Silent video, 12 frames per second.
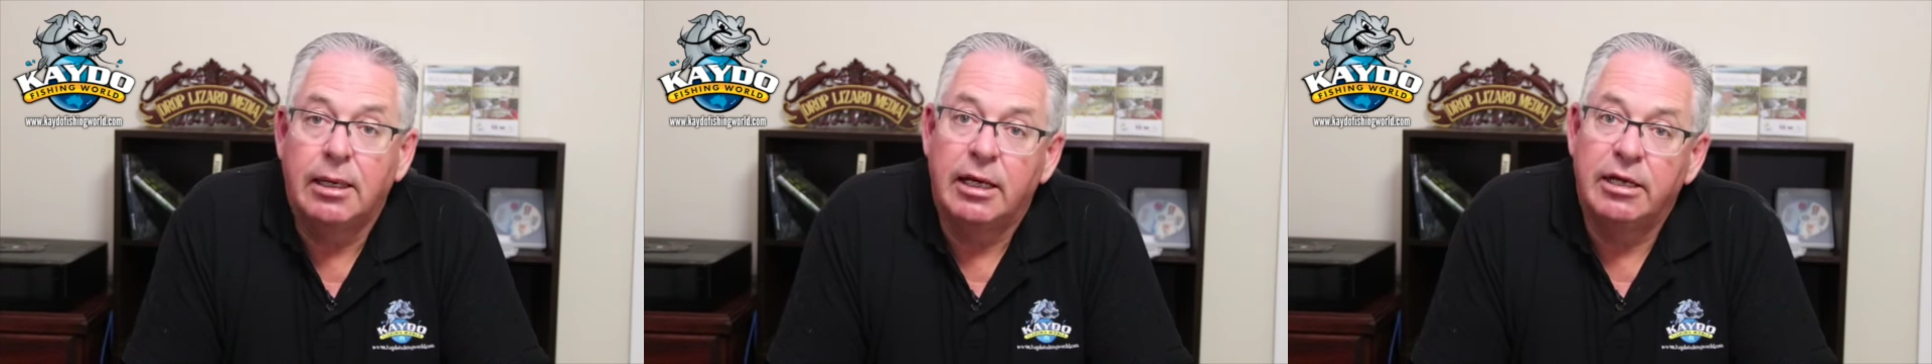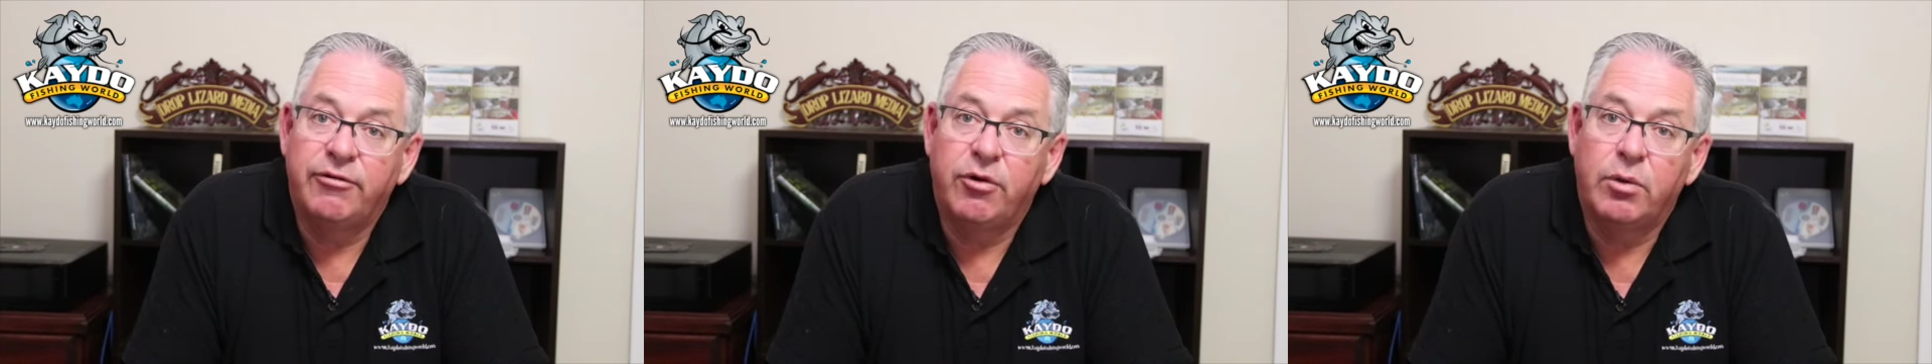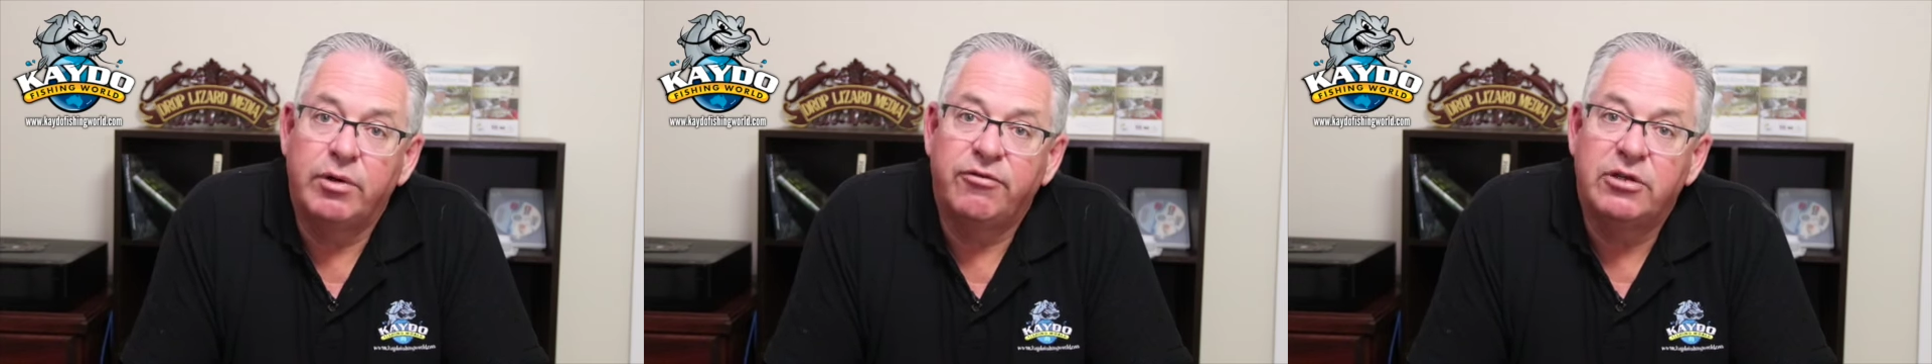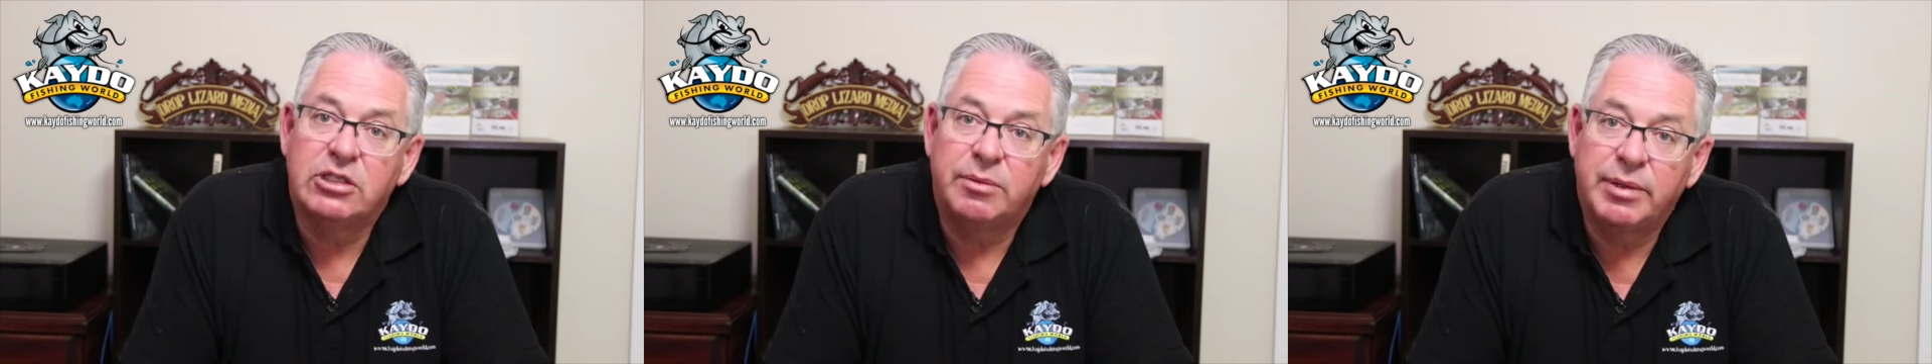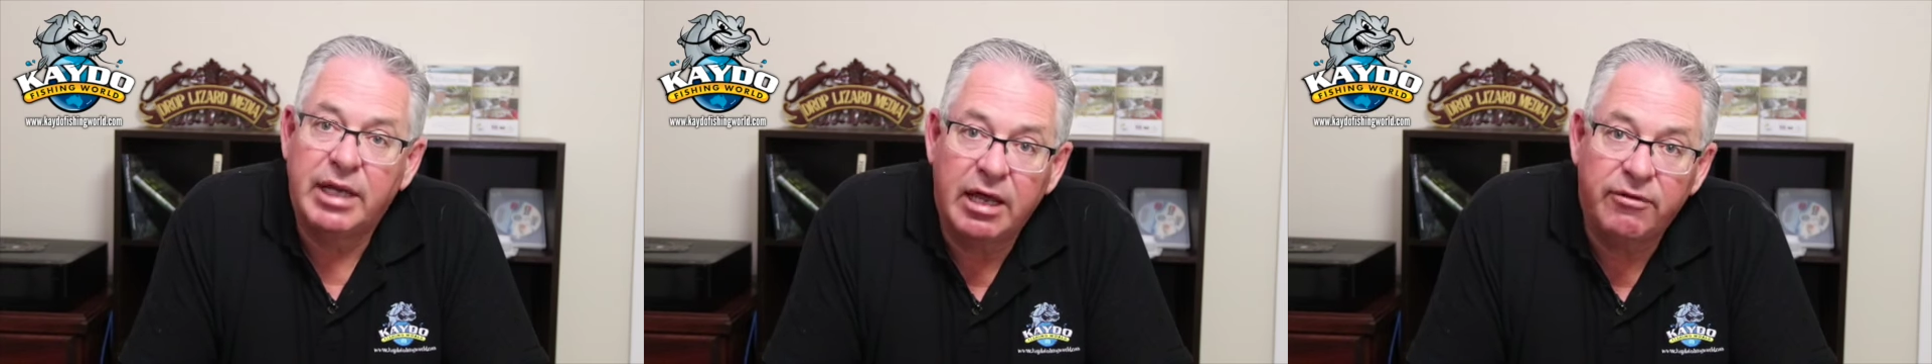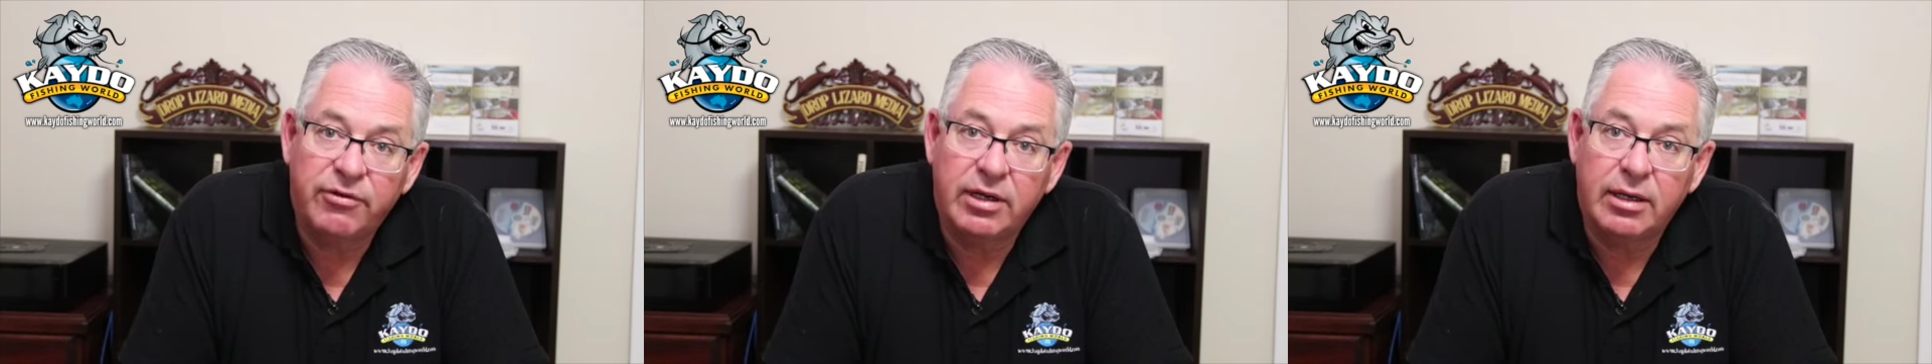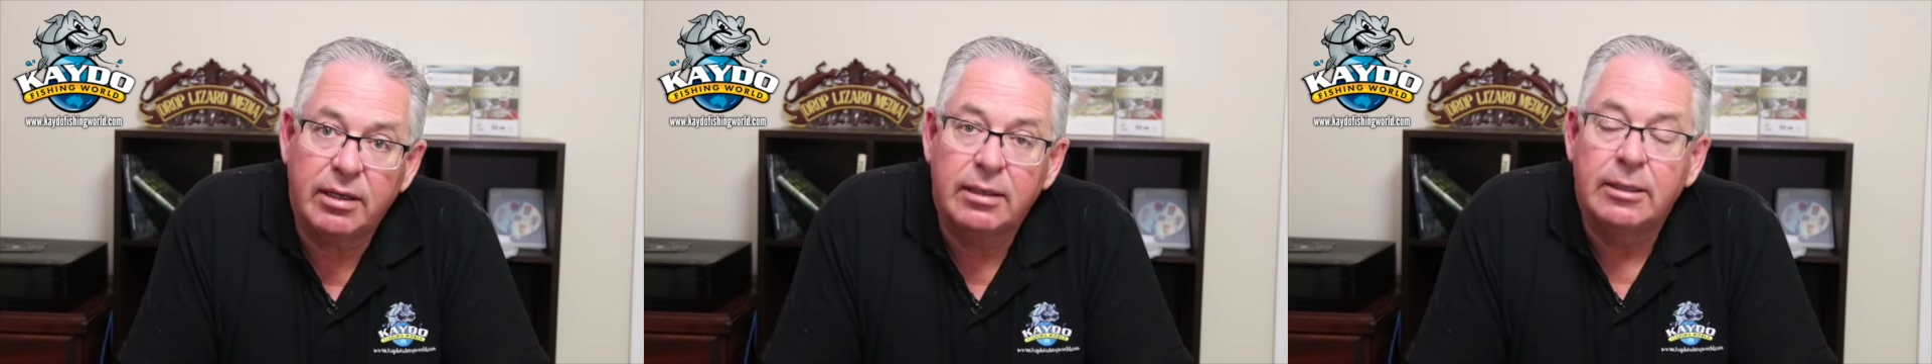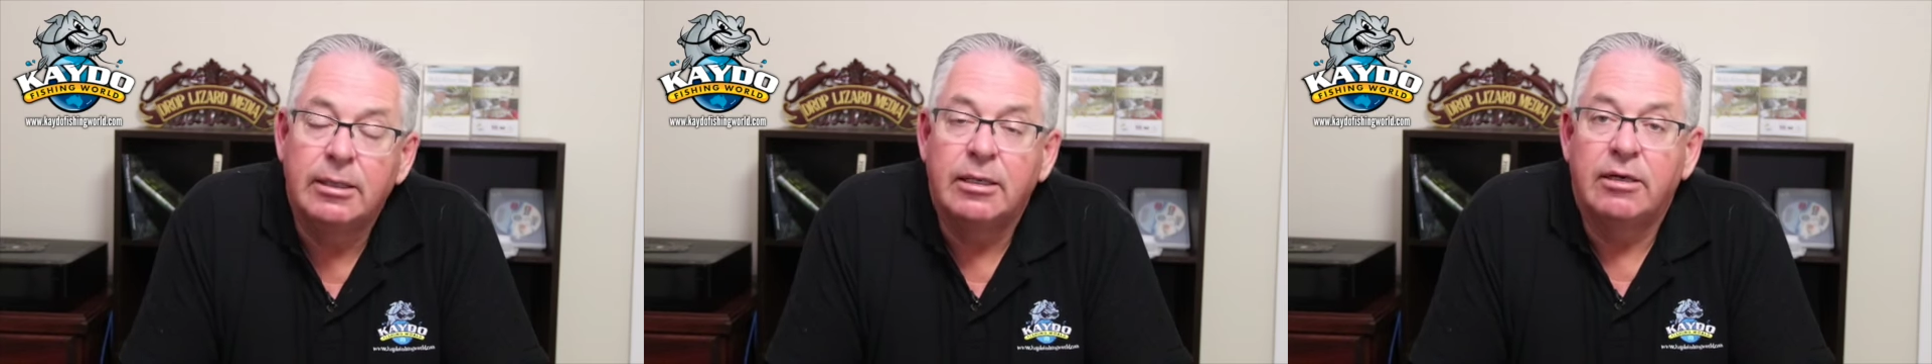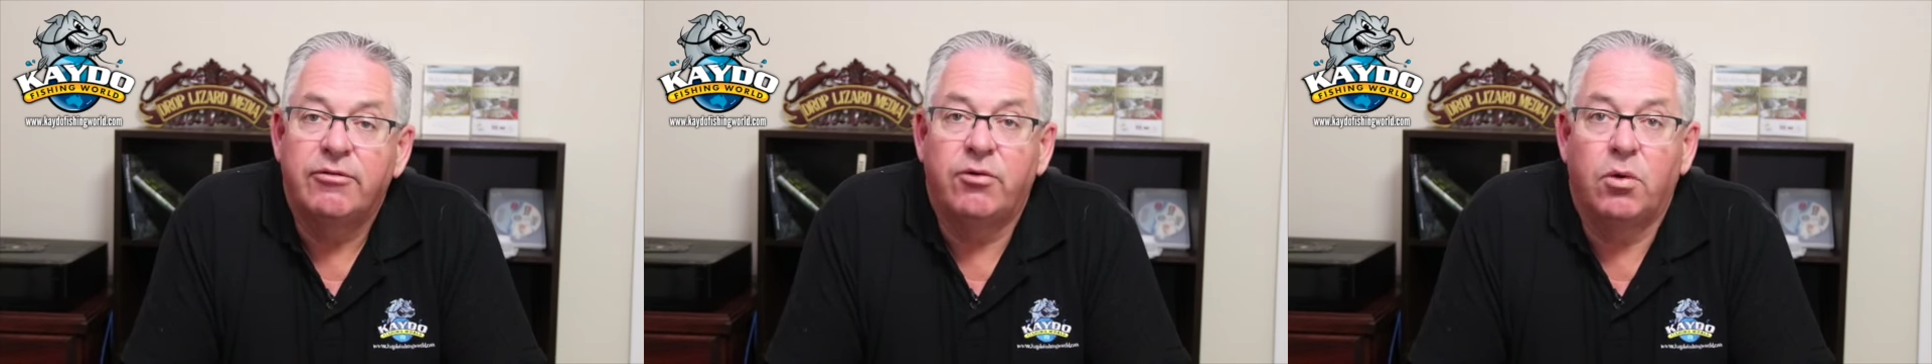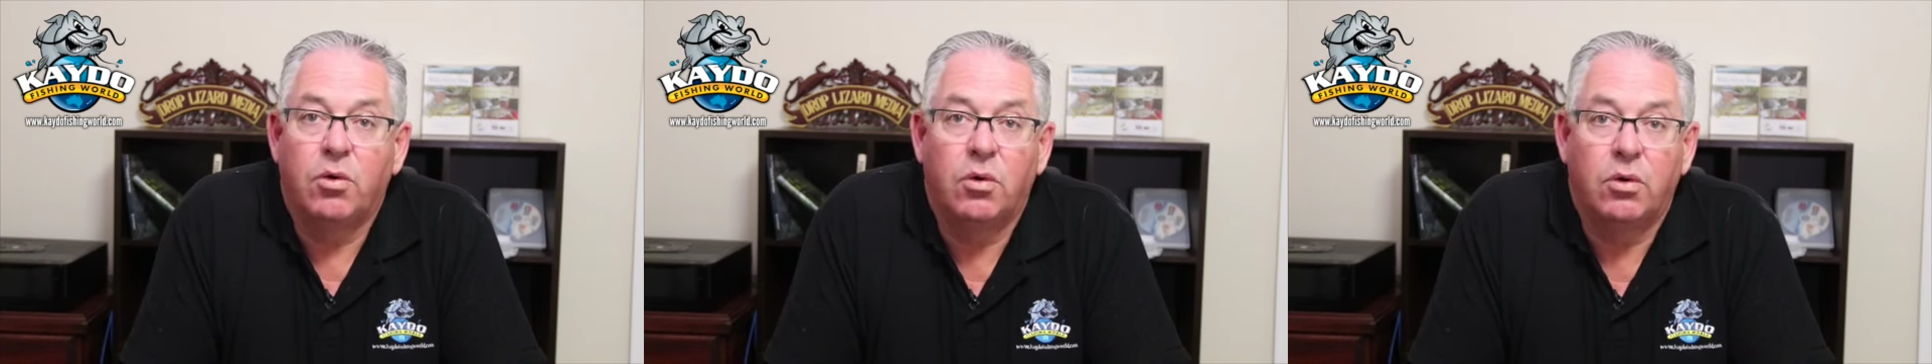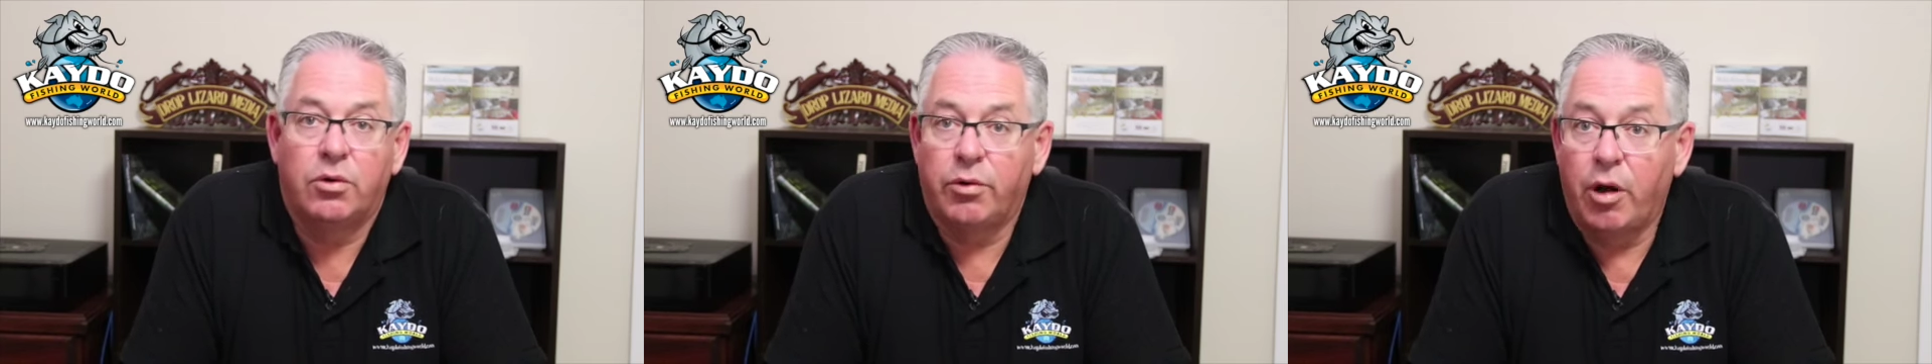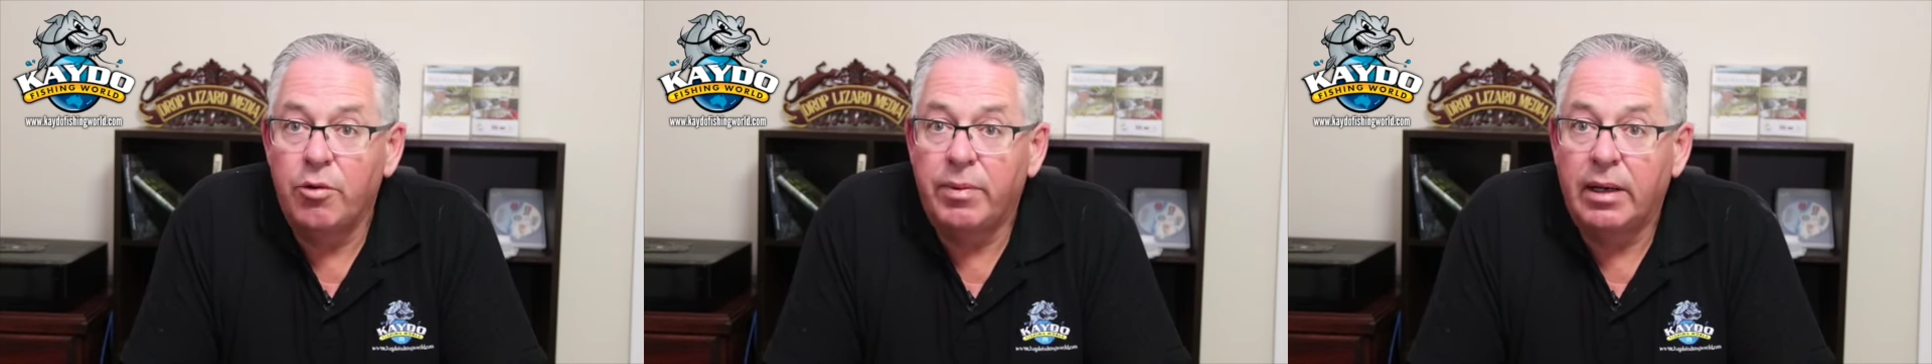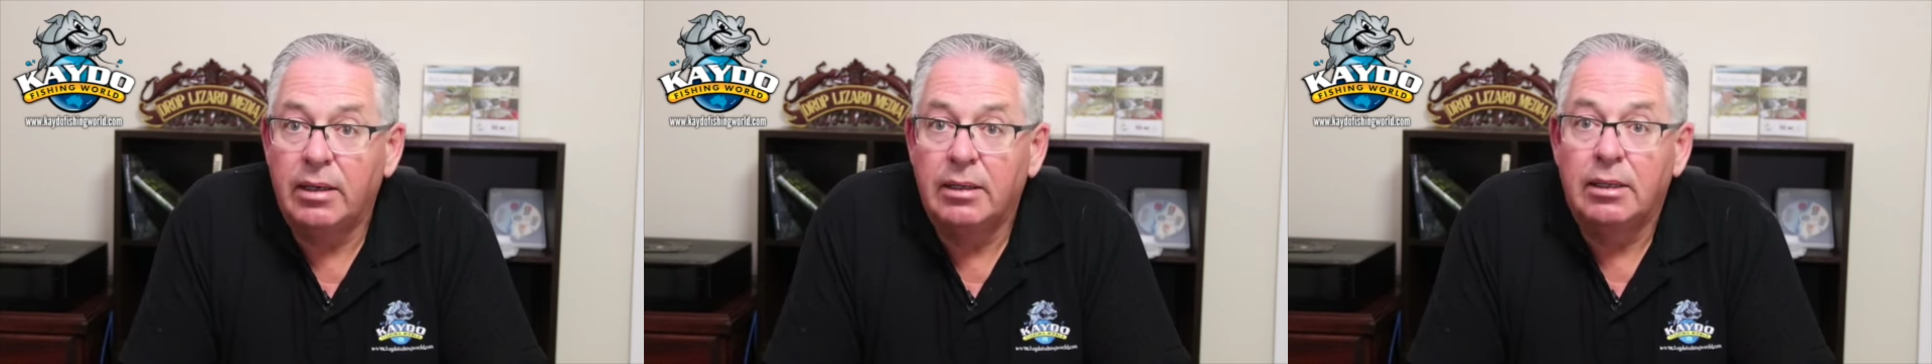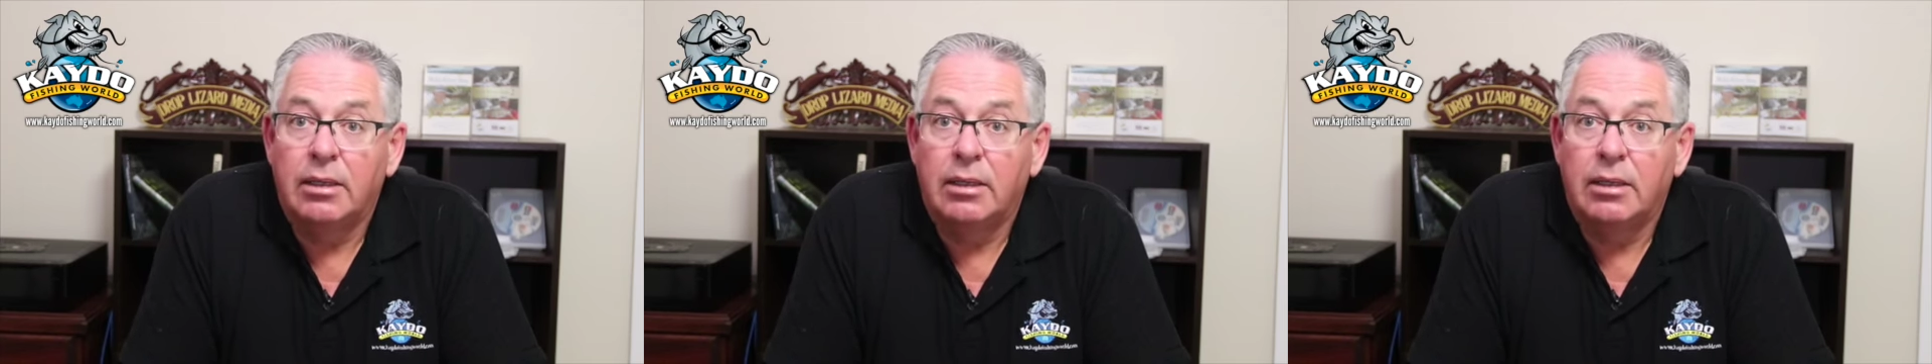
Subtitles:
If I want to fish a bit heavier for groper,